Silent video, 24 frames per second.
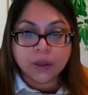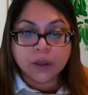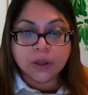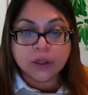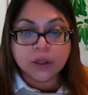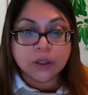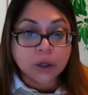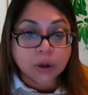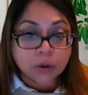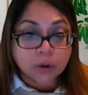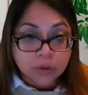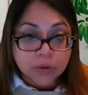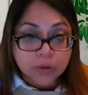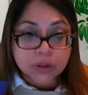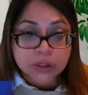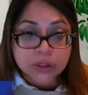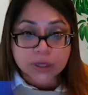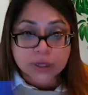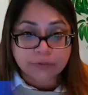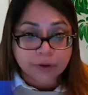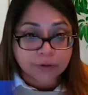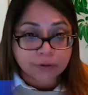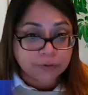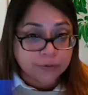knows
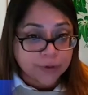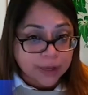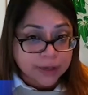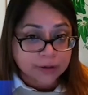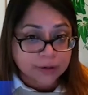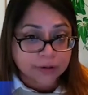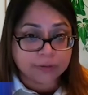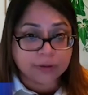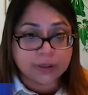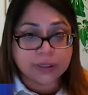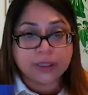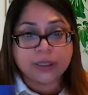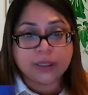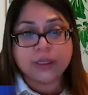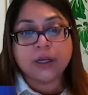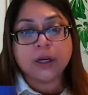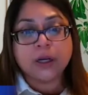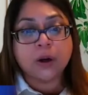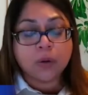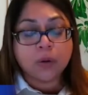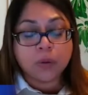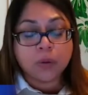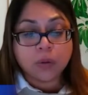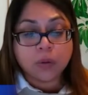of a veteran,
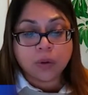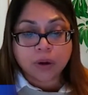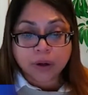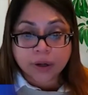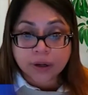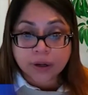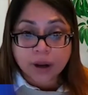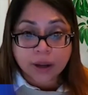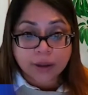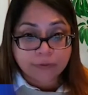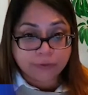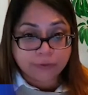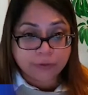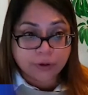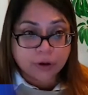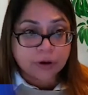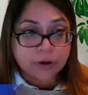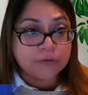or if you're a